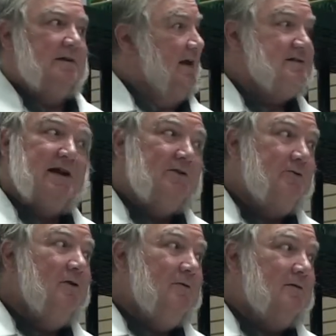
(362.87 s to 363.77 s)
That's not
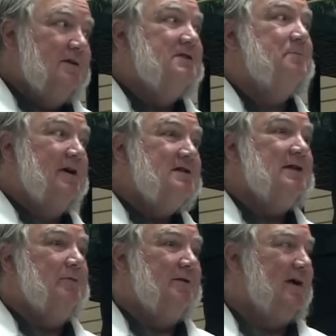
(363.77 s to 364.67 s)
true,
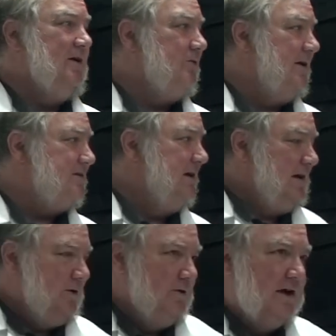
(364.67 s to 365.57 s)
especially with nitrates.
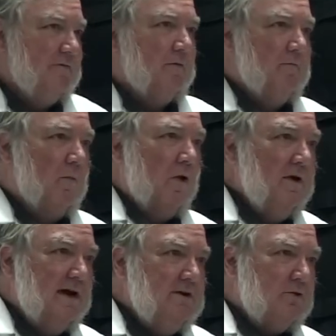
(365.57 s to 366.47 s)
You give them more
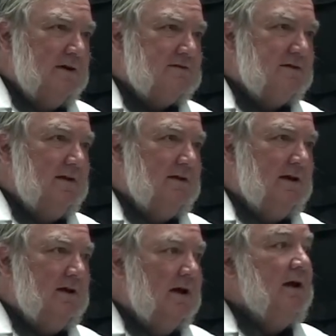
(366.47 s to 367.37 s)
nitrates than they
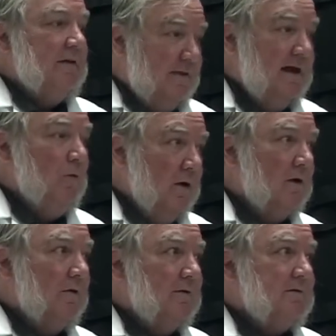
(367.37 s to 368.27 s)
need,
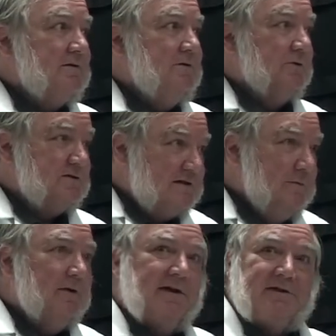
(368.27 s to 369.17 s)
you'll
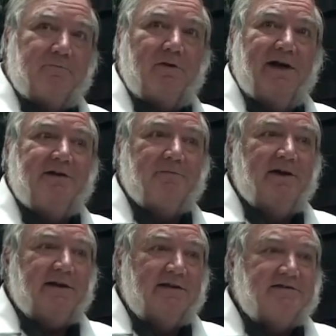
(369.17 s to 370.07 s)
stimulate the plant to
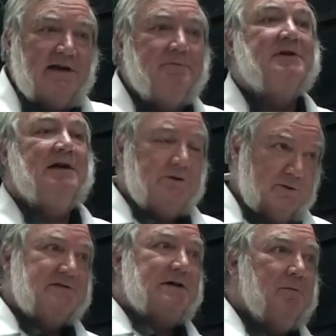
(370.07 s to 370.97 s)
make enzymes to
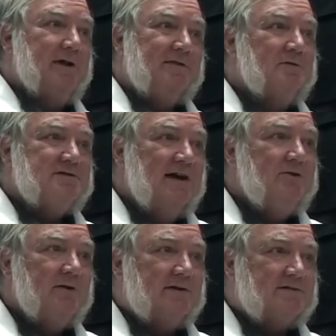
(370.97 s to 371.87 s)
assimilate those
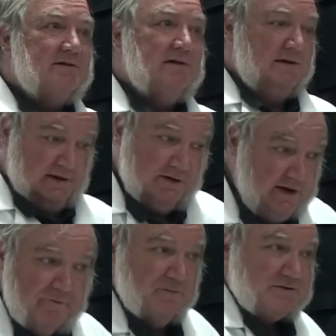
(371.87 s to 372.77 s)
nitrates. And you
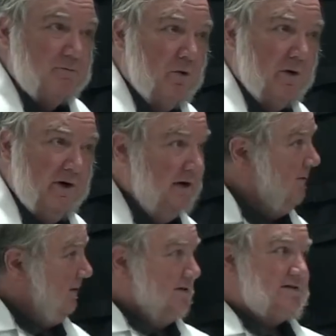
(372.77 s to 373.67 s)
give them some more,
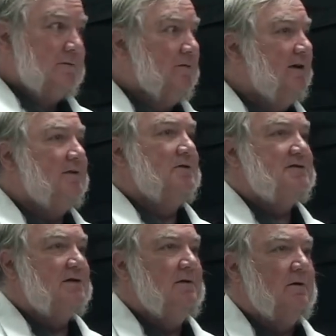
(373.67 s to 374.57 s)
they'll assimilate those
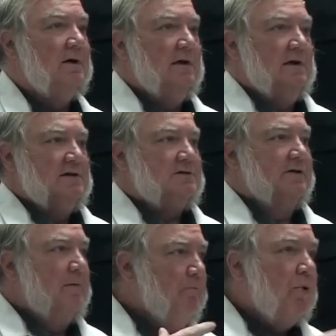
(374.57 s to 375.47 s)
too. So
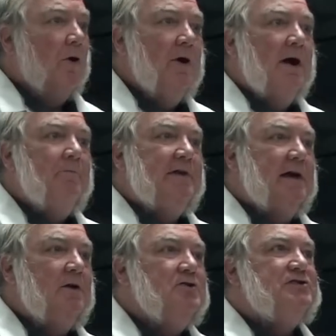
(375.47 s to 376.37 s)
they burn up the
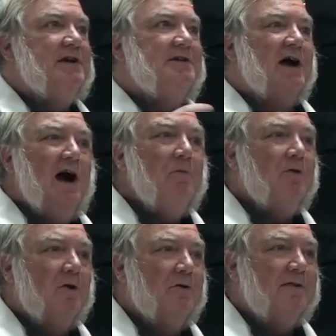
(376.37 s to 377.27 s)
energy in top
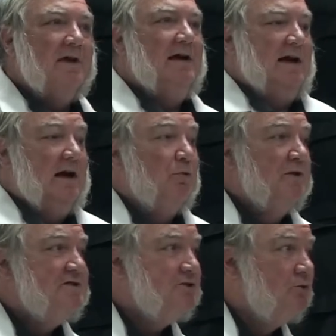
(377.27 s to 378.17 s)
growth, and it
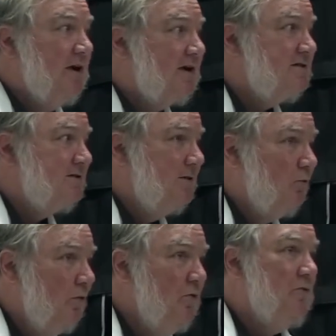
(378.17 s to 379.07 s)
restricts the
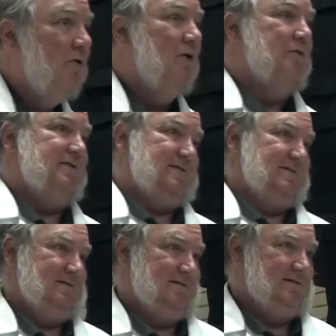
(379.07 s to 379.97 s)
root growth.
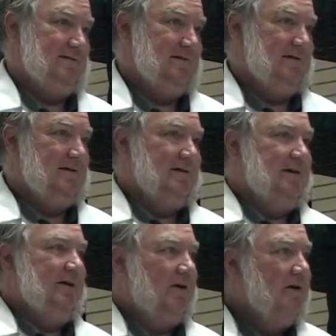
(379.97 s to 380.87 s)

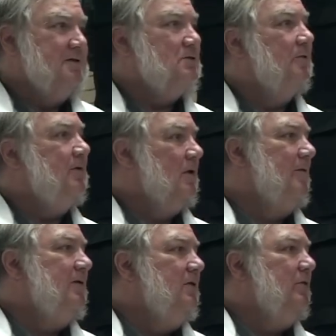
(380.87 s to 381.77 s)
Also, if you
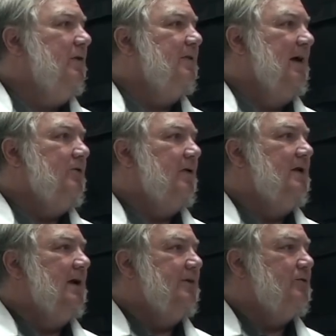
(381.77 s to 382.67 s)
overdo it with nitrate
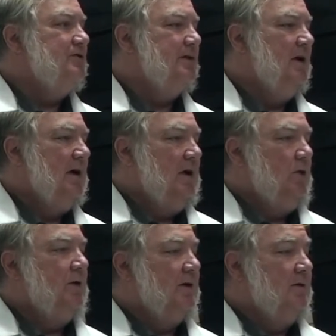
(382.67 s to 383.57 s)
and nitrogen,
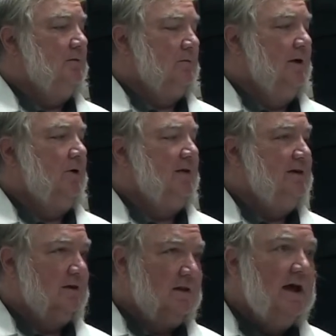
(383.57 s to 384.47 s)
you can literally
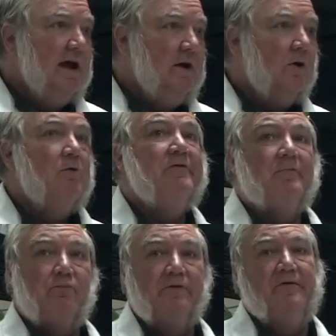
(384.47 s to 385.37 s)
delay or even
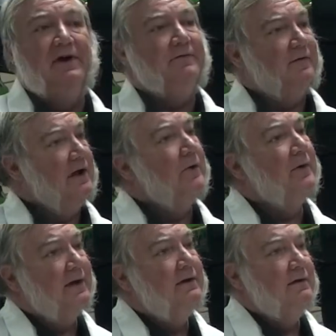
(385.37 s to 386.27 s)
prevent flowering.